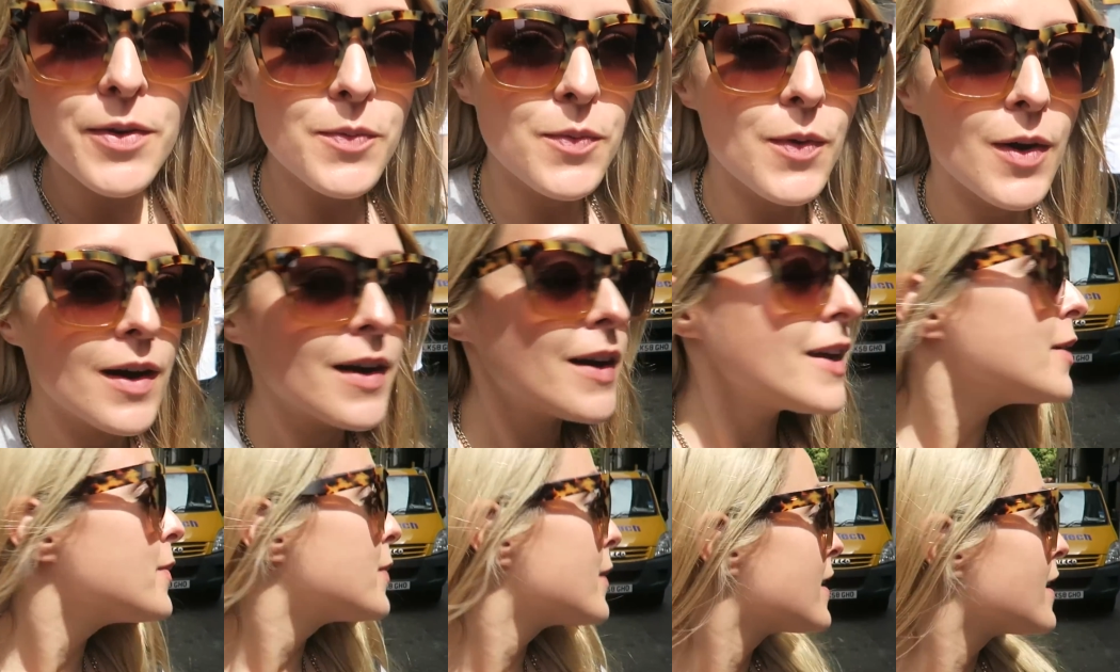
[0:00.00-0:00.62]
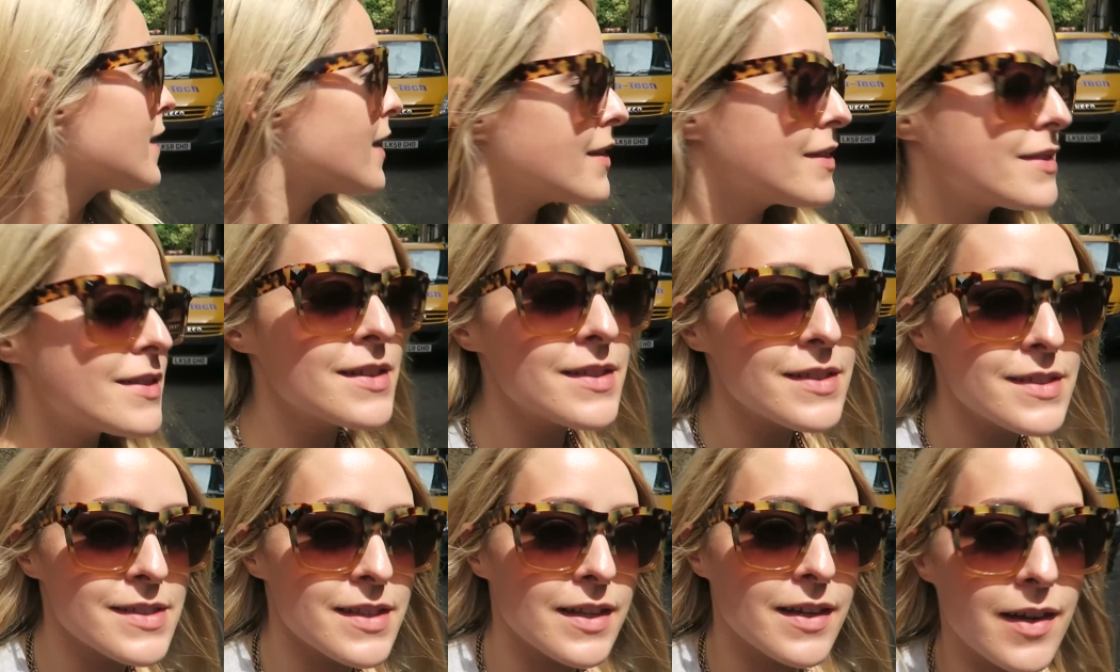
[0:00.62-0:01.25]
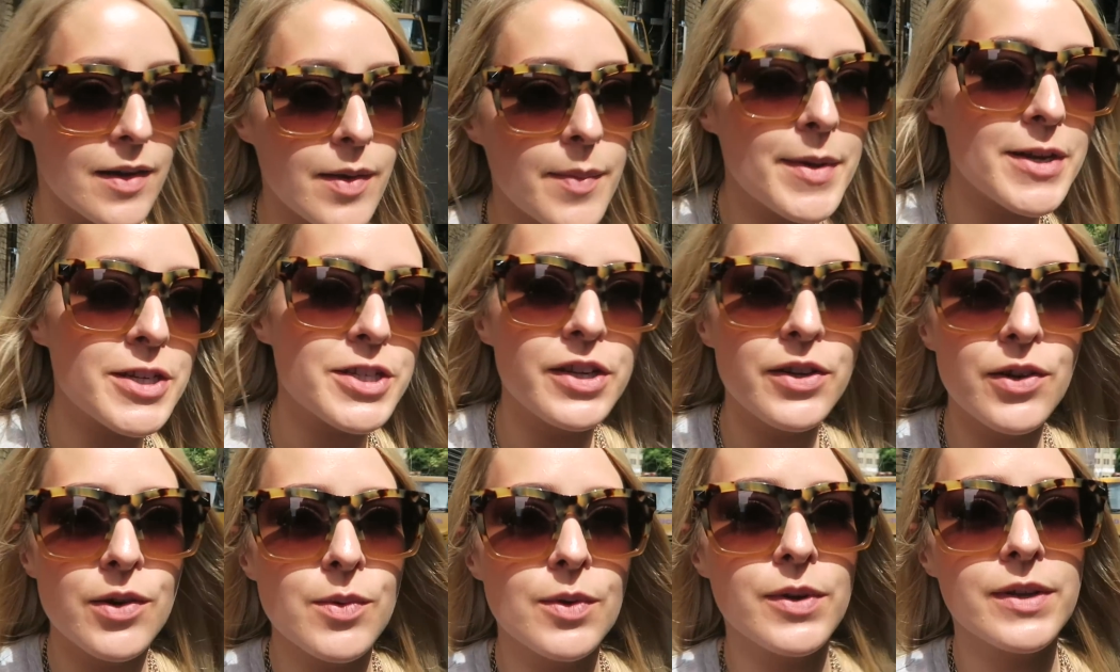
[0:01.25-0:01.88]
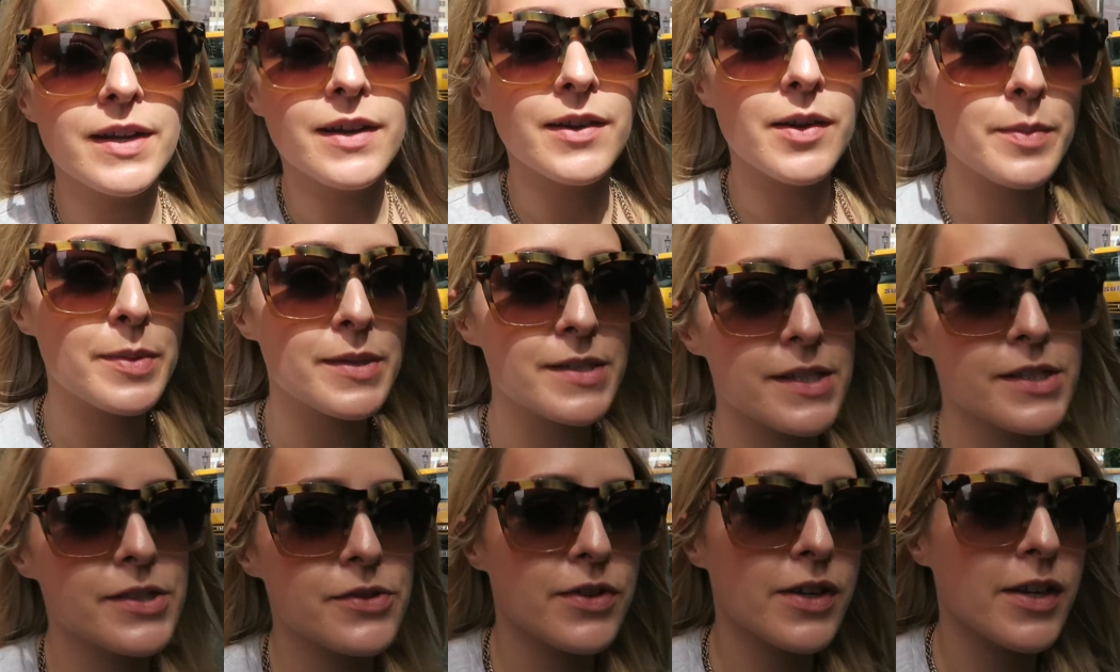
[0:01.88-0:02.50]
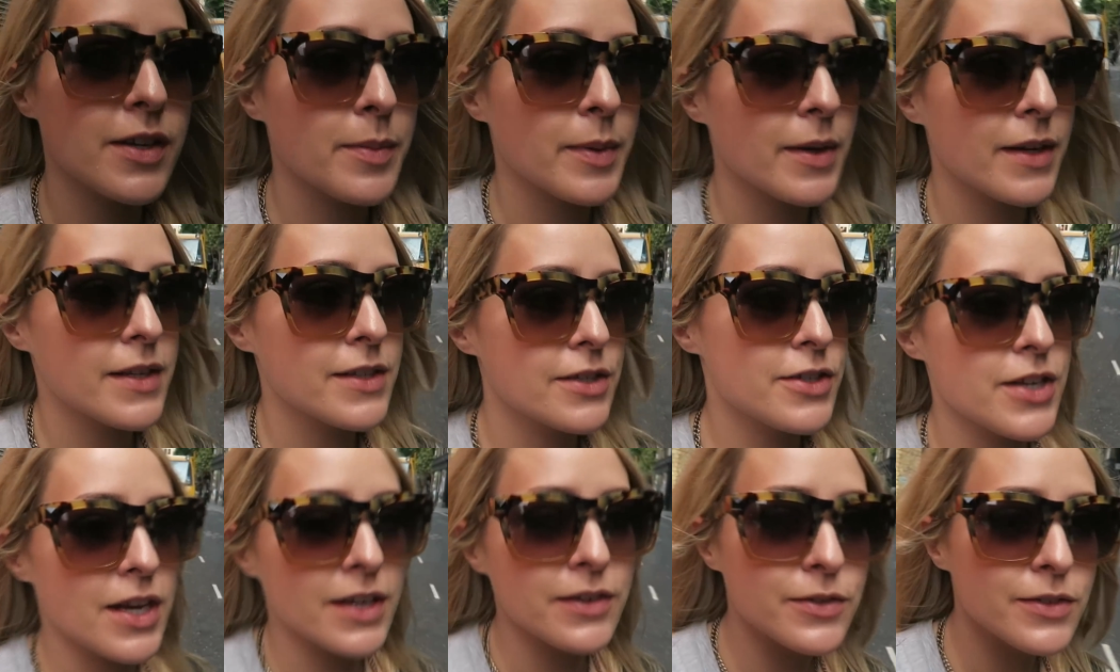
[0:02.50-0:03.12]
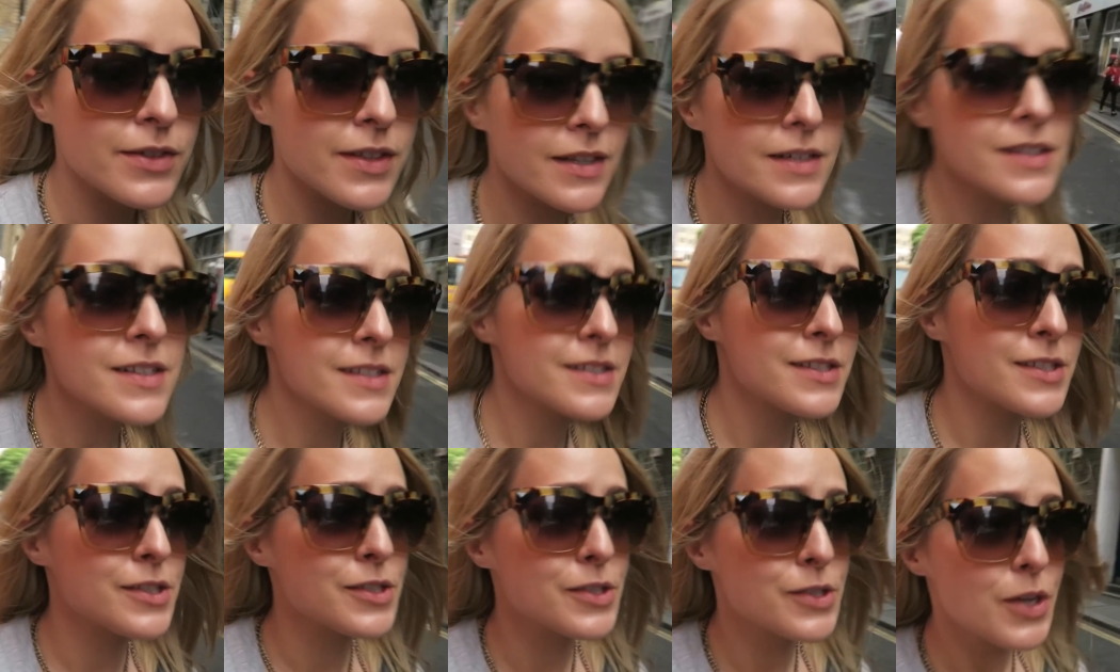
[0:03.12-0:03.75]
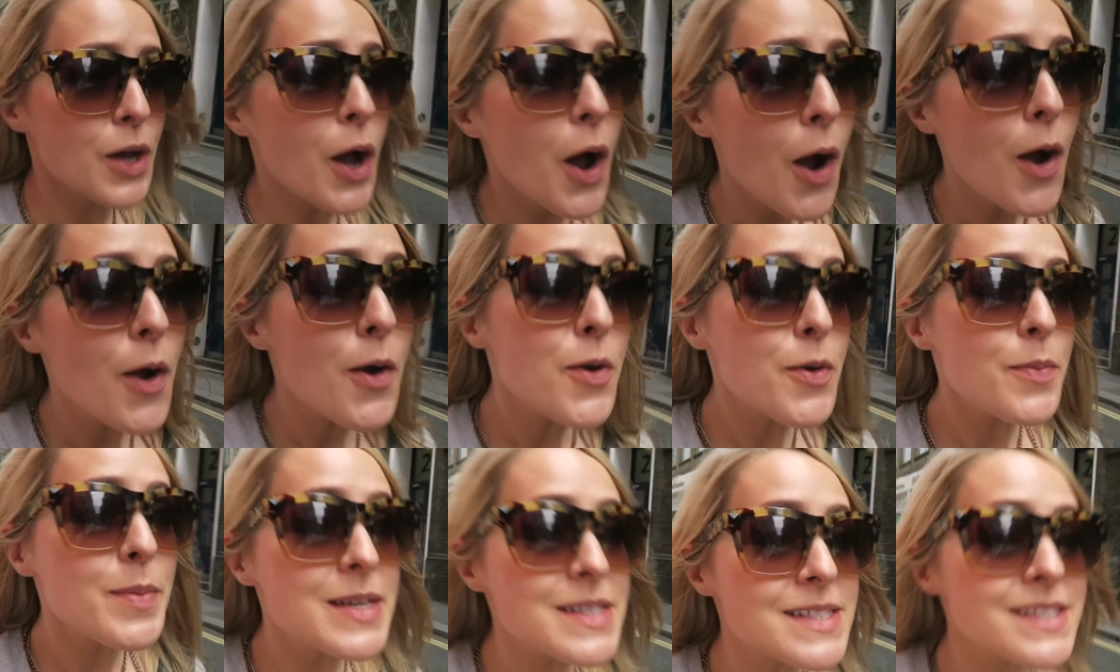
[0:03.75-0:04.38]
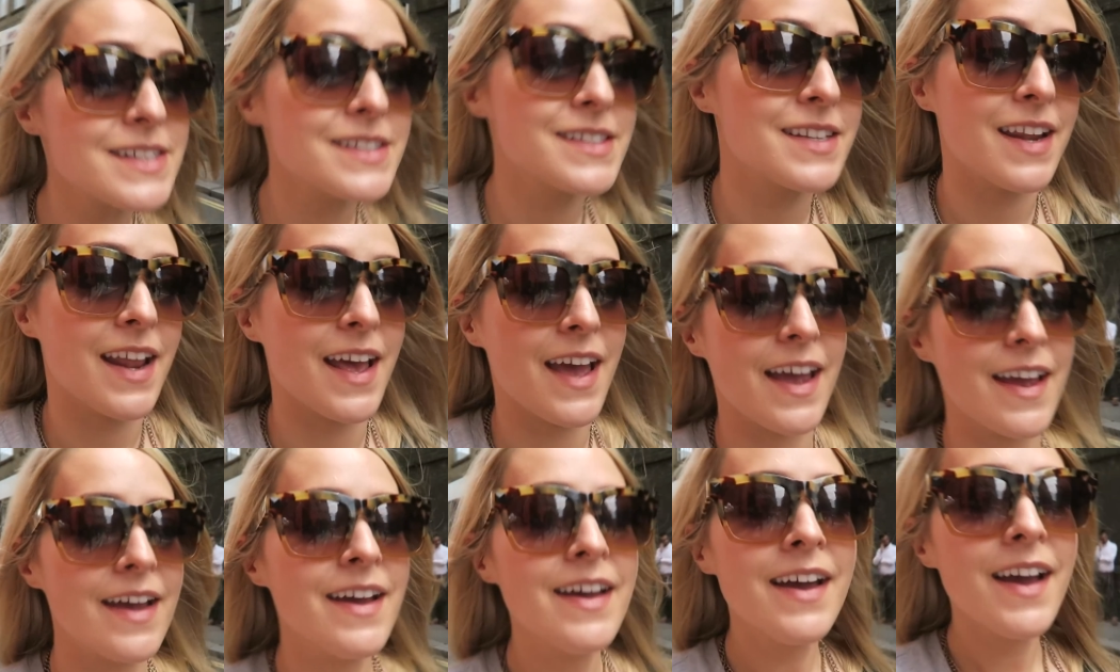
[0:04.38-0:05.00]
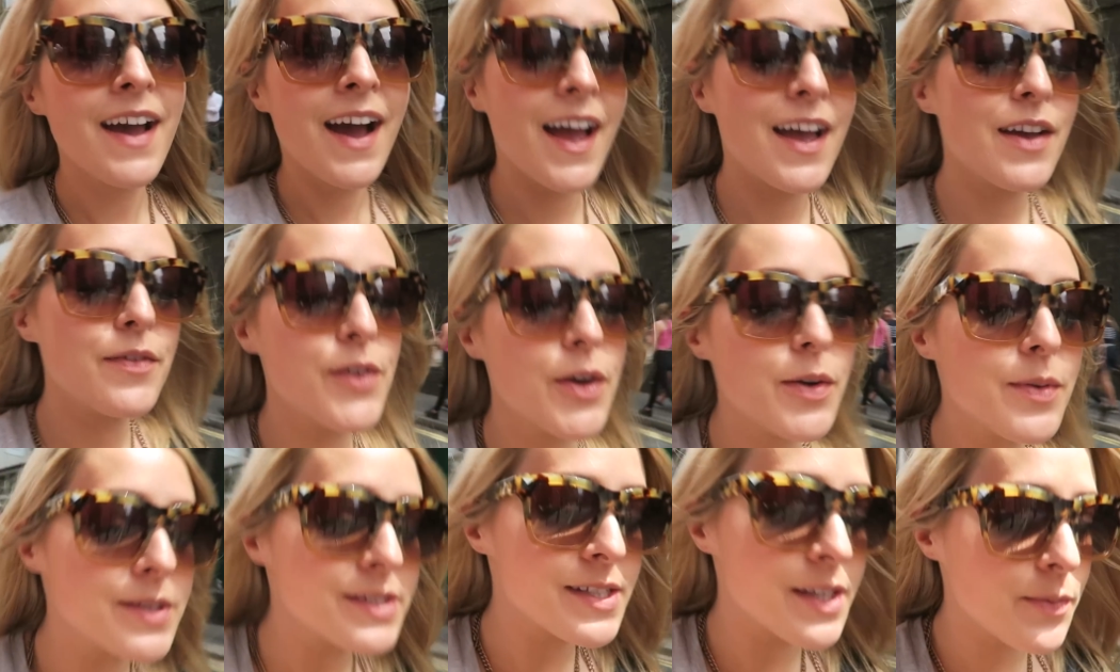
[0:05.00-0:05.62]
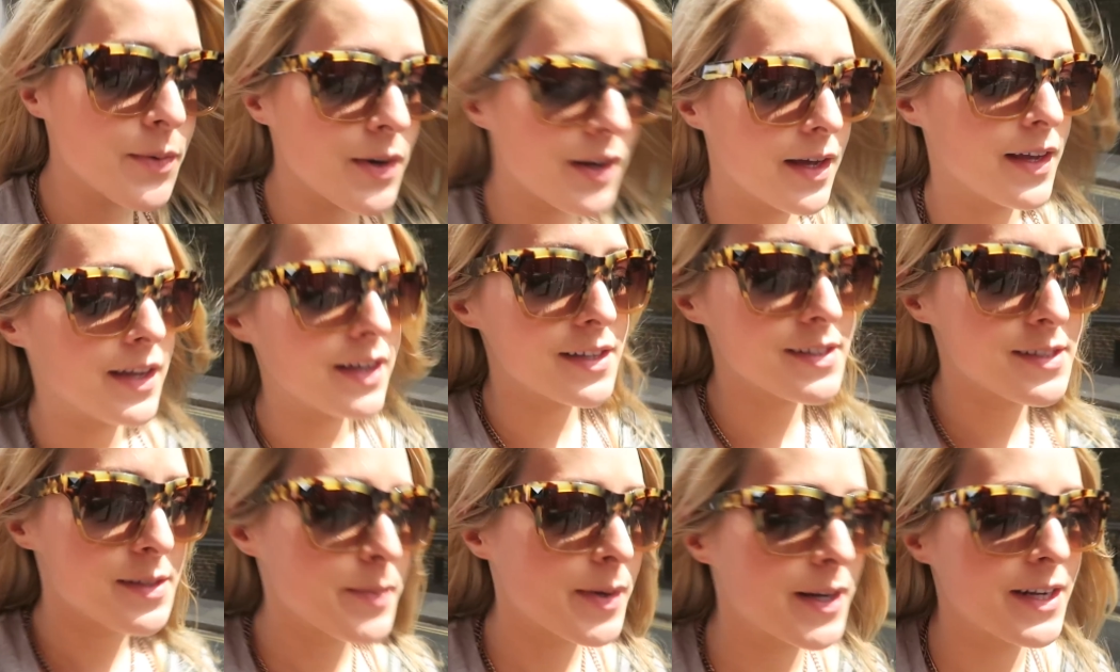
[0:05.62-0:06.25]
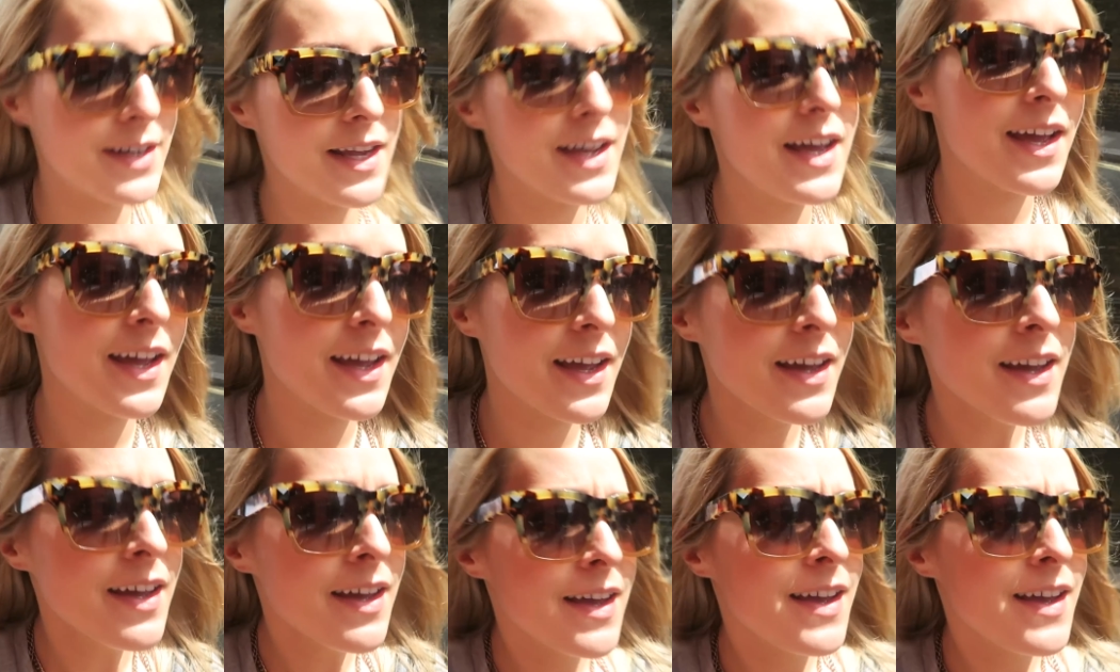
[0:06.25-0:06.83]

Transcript: know why, but London is like, I'm actually not walking down a busy street, but in general, London is so busy today. I have no idea why. It's a Monday.